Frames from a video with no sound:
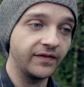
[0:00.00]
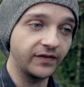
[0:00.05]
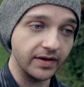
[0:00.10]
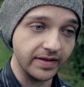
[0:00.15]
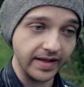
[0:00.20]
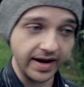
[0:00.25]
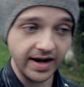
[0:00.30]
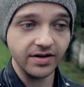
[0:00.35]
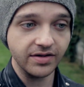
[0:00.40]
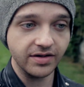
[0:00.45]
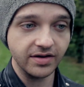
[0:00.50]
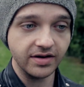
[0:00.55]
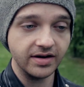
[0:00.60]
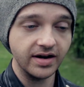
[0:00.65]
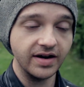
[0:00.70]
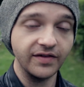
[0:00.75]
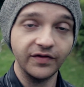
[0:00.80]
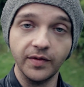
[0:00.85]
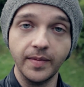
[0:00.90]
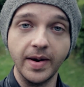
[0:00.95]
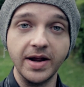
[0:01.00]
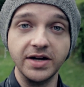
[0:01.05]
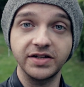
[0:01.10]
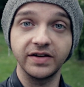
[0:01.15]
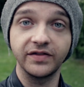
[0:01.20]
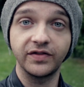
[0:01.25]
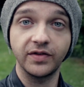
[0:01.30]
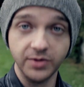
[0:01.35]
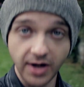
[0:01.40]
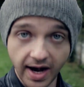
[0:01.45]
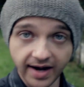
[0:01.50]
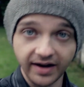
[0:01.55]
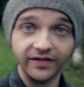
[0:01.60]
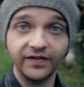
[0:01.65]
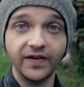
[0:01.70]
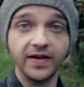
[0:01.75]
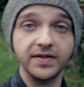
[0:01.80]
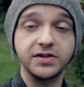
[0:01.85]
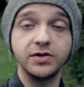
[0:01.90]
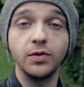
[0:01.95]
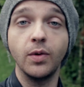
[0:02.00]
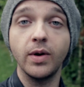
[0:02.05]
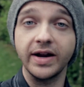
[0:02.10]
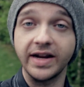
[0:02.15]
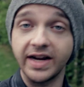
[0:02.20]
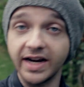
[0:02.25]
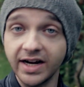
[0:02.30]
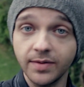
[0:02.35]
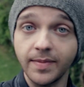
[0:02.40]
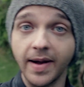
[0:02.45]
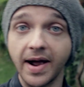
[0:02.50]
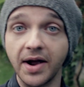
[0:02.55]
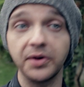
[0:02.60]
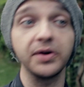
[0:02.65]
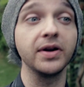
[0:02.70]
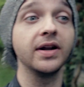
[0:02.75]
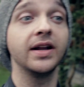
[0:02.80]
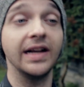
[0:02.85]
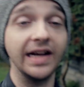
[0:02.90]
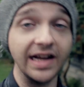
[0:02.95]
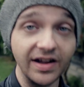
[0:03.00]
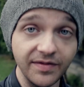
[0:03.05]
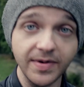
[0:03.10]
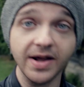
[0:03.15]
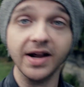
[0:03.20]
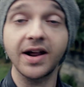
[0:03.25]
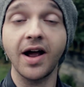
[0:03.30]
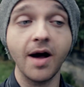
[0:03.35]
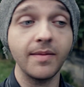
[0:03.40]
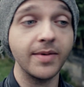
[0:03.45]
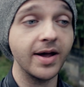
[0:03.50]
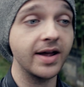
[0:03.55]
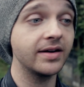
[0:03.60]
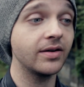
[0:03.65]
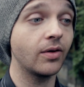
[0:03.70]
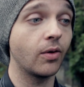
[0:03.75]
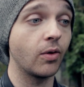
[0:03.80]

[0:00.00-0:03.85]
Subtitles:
If there's any other information from Drachenfest you want to hear about, leave me a comment